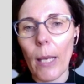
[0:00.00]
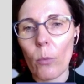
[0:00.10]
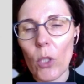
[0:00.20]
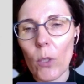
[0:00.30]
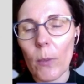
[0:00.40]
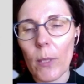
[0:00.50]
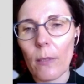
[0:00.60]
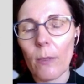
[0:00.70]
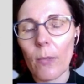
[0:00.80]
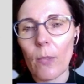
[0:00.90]
by which
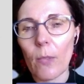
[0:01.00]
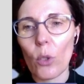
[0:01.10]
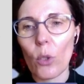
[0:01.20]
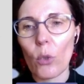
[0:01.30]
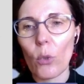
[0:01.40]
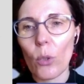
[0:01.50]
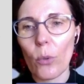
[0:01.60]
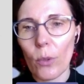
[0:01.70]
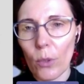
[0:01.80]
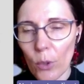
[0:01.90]
specific
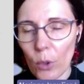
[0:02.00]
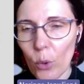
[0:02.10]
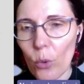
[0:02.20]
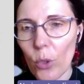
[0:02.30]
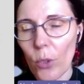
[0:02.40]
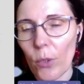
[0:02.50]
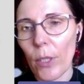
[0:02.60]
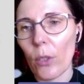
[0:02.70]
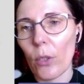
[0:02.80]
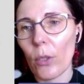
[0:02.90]
institution
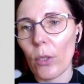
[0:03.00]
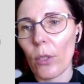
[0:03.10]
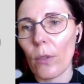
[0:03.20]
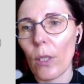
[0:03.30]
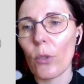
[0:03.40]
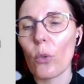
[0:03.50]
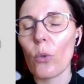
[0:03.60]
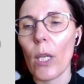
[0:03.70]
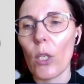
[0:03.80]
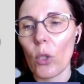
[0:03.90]
the
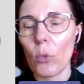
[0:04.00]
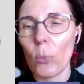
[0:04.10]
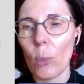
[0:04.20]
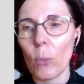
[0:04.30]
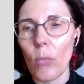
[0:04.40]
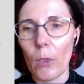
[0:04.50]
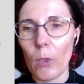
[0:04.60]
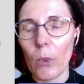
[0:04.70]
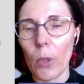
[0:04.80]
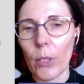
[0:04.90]
continuation will be
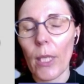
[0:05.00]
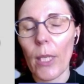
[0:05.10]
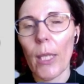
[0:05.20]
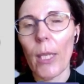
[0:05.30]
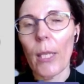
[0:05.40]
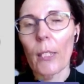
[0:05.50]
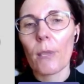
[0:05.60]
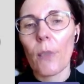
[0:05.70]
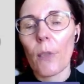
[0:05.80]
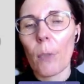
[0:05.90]
ensured.
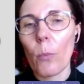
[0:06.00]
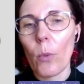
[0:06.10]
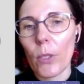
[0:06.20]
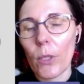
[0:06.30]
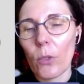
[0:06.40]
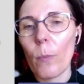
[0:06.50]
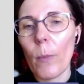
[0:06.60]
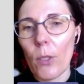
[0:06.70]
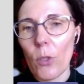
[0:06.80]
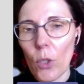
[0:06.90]
It's very important to
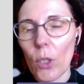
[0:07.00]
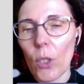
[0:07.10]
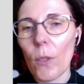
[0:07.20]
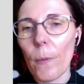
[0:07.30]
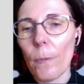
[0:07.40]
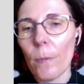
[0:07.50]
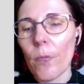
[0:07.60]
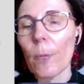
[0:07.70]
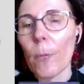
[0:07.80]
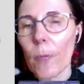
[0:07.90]
mention
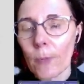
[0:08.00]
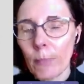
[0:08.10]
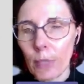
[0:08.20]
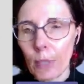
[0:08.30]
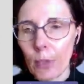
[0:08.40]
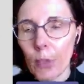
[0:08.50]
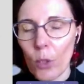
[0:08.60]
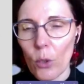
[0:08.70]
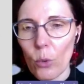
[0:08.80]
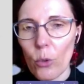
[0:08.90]
specific
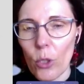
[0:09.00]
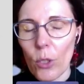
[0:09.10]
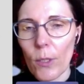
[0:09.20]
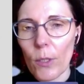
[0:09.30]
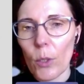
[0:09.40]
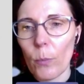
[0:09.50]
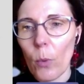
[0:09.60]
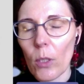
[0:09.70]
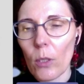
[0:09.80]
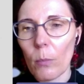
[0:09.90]
institutions
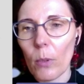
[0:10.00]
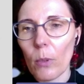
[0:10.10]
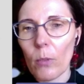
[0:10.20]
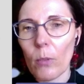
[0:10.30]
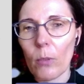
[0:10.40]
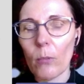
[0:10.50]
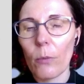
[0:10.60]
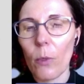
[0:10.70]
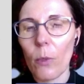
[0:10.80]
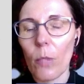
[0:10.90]
responsible
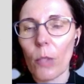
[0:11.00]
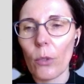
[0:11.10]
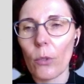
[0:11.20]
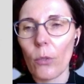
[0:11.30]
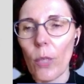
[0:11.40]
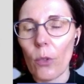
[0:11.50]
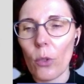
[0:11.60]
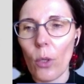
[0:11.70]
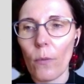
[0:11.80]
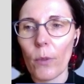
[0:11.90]
for
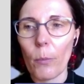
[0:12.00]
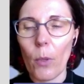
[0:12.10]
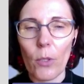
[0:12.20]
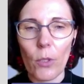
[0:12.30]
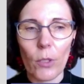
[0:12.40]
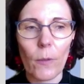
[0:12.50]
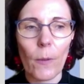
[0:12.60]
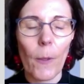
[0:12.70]
continuation of the project.